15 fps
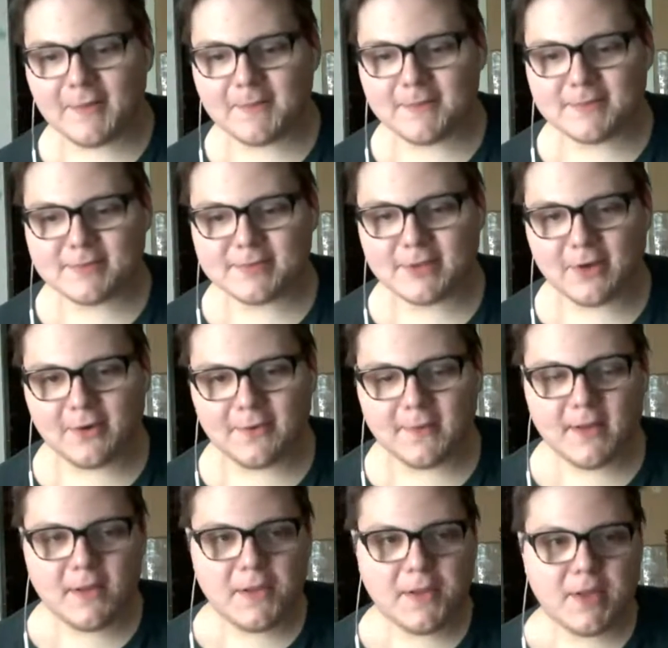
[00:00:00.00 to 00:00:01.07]
So
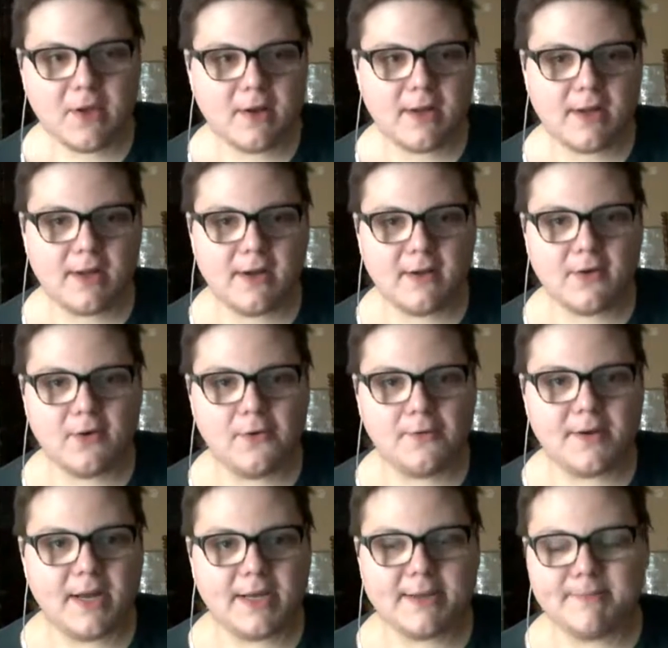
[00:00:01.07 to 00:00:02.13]
a gold
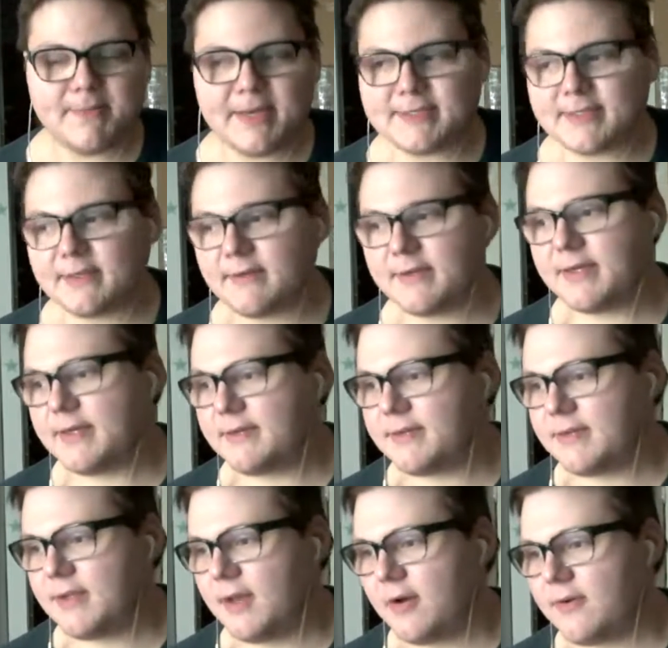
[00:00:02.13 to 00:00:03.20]
nugget basically,
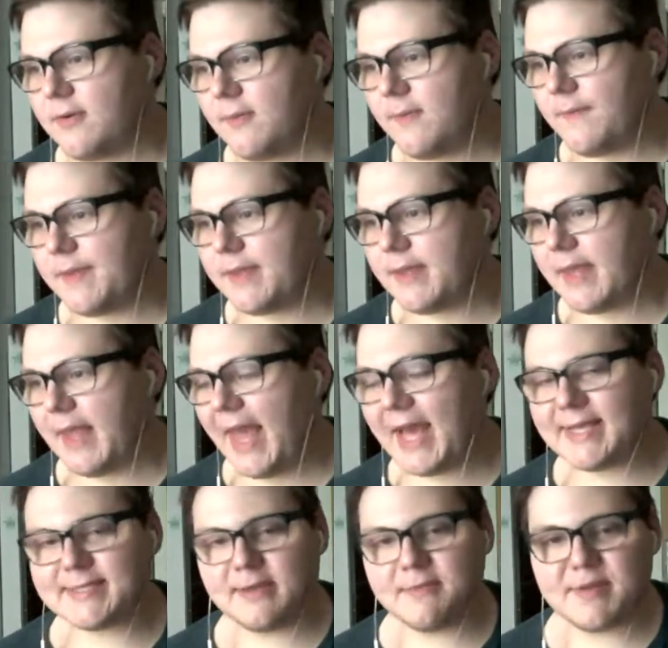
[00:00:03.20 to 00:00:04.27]
you know,
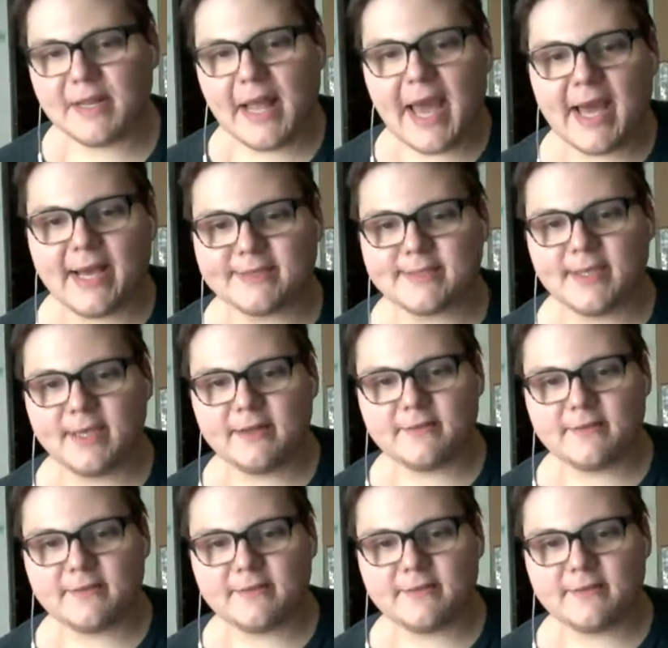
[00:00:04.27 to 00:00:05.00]
hasn't been assayed.